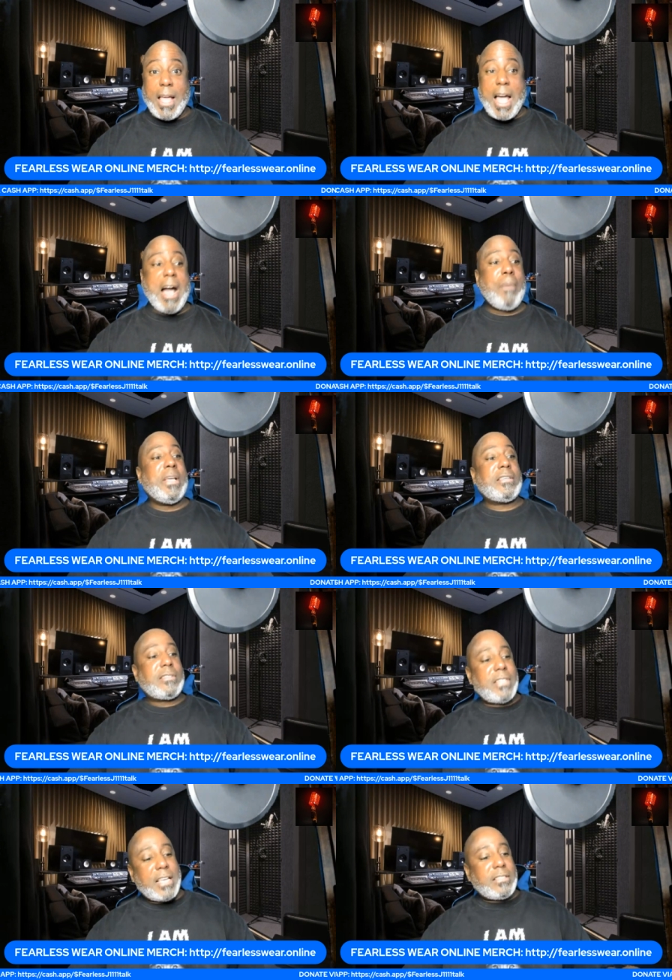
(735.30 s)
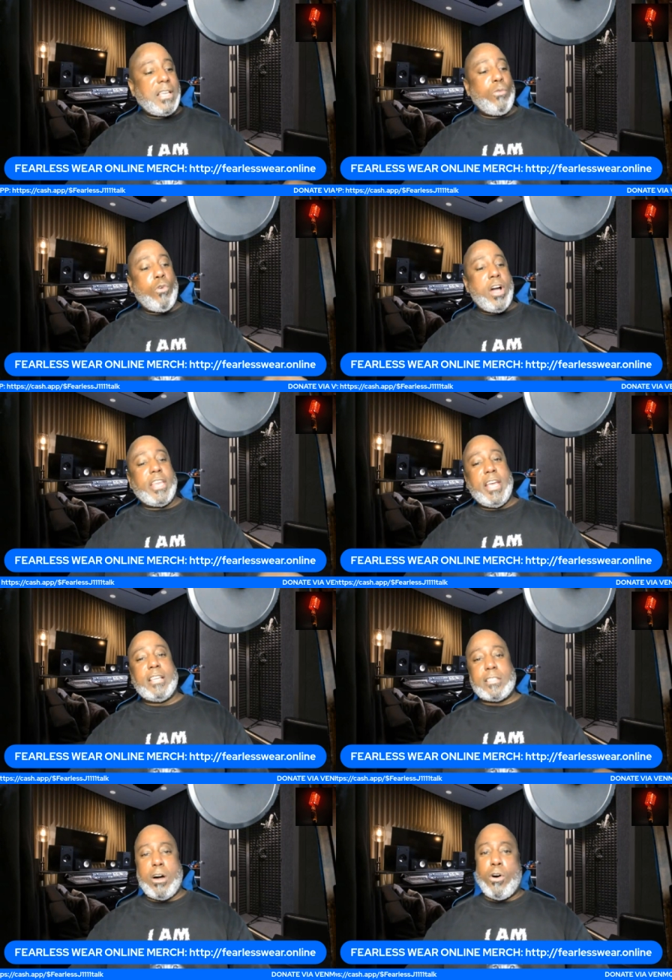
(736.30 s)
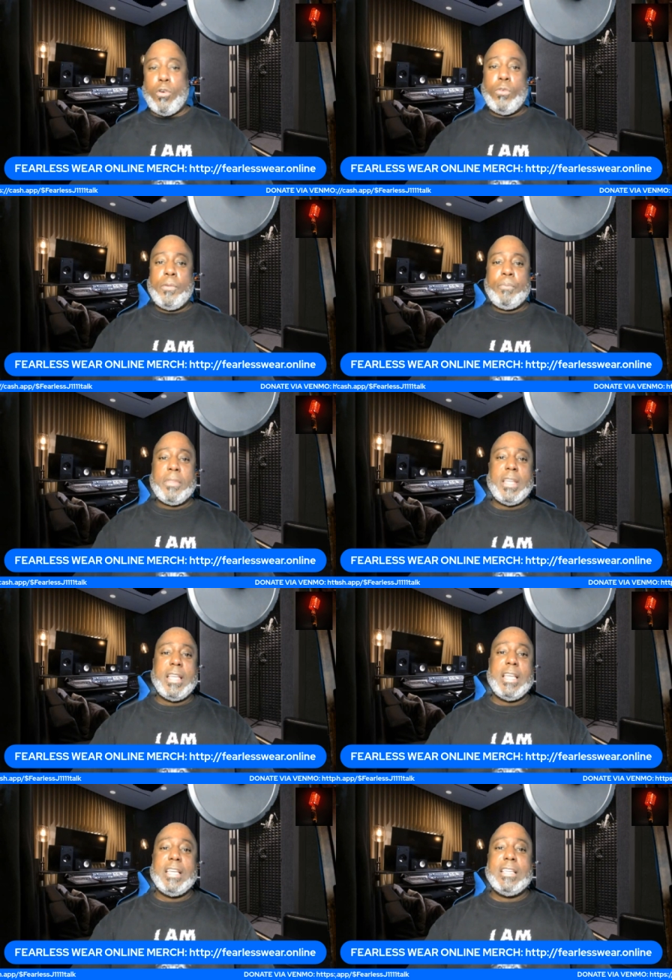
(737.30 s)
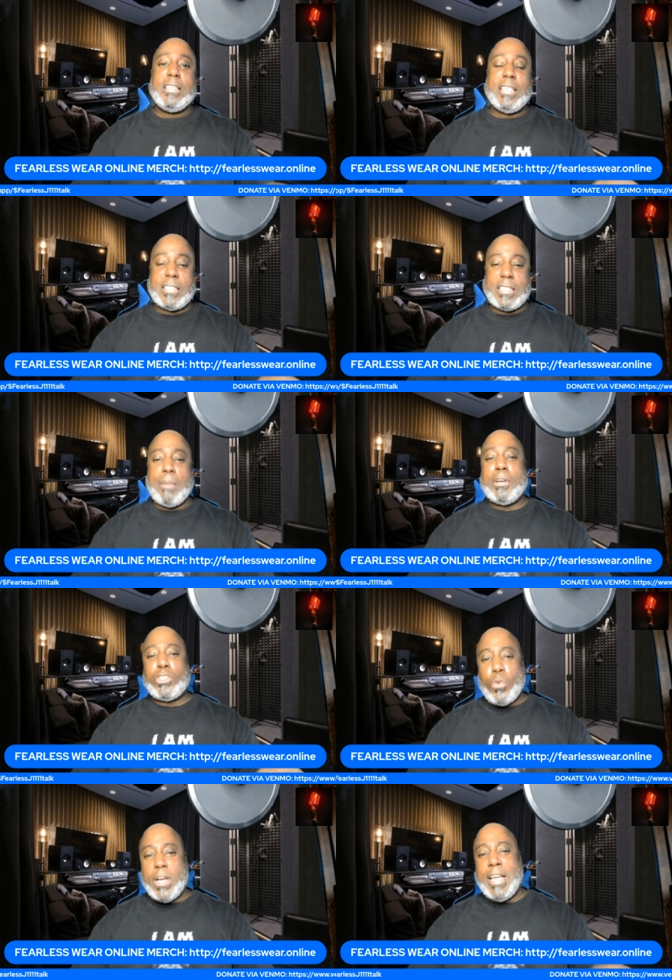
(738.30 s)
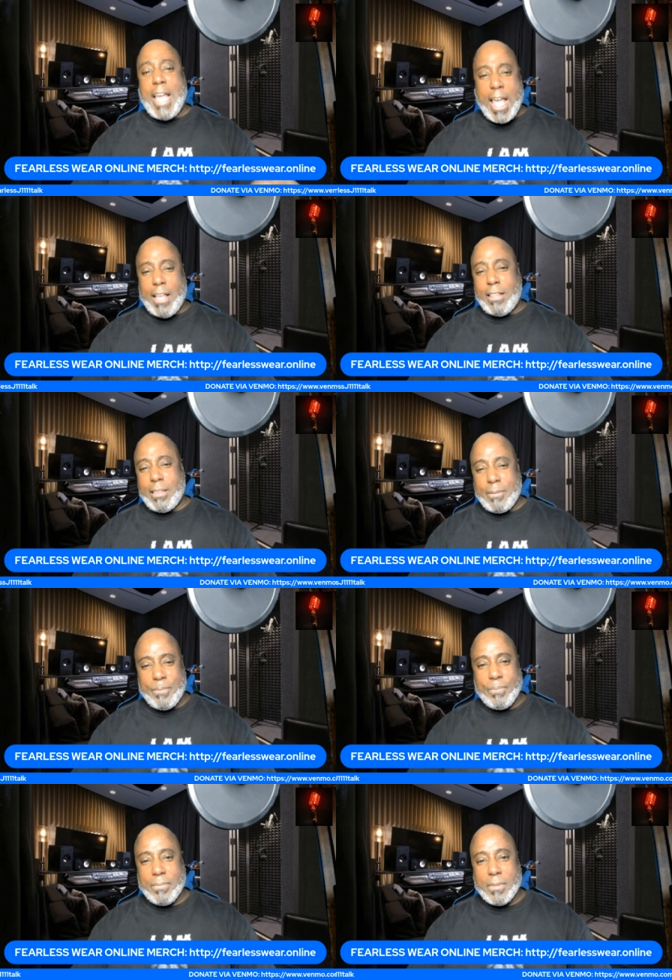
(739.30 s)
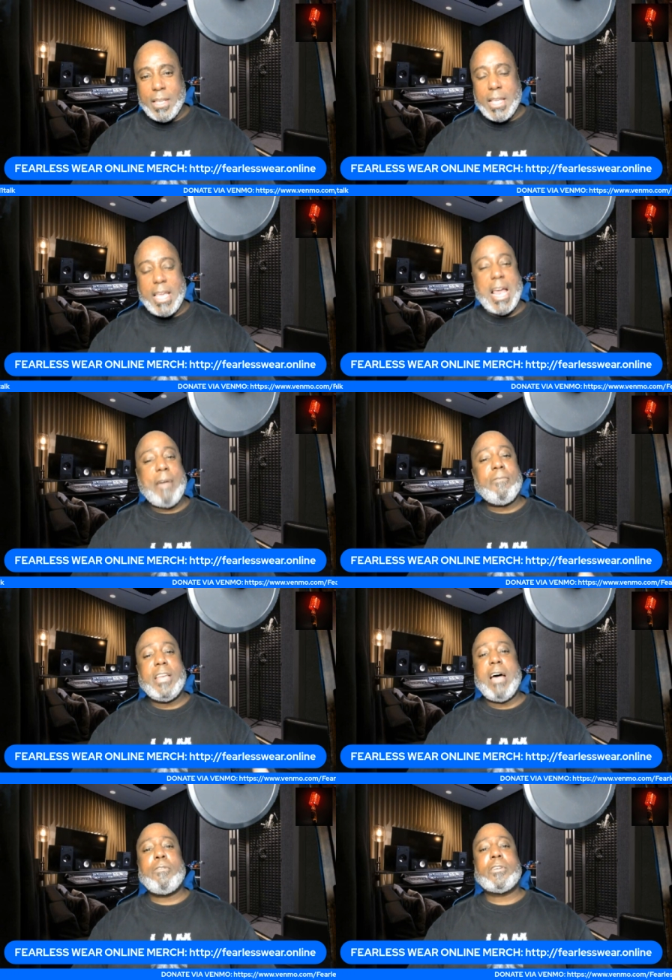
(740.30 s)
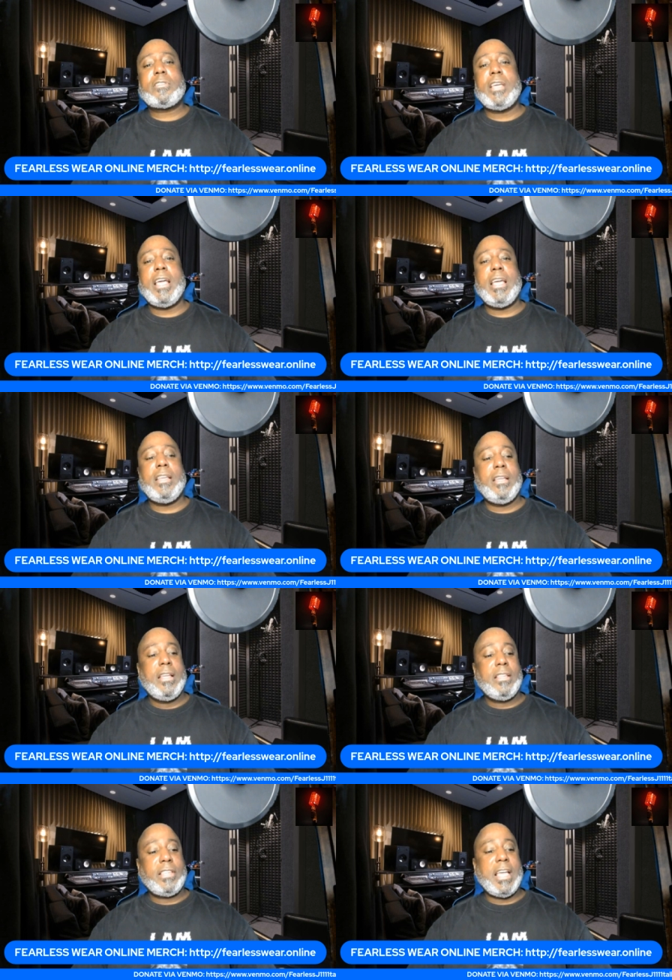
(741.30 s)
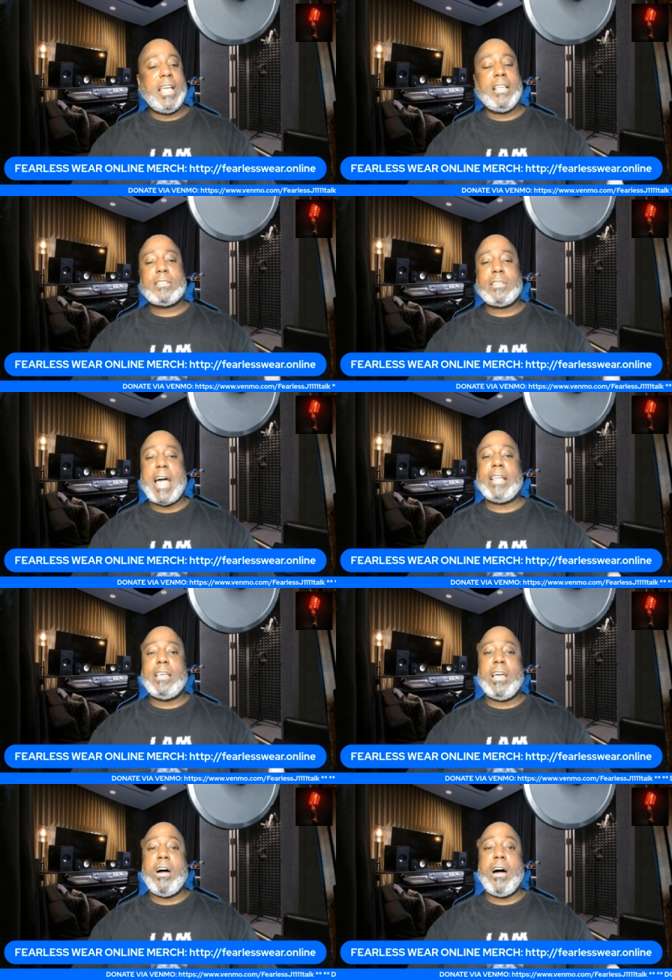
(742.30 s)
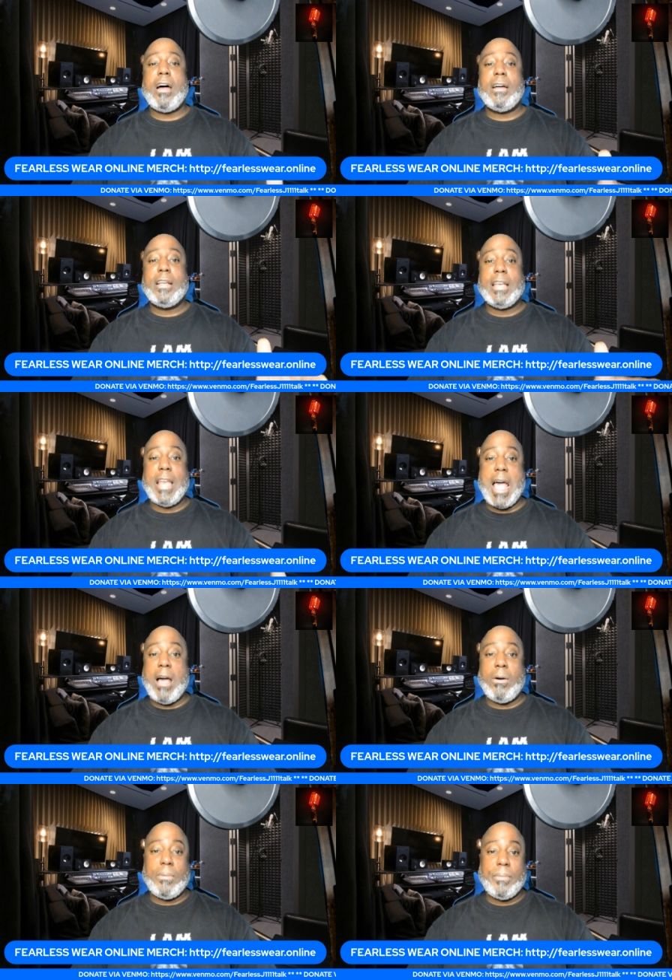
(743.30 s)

I'll be 61 years old, December 28th, and I've never seen things like they are now.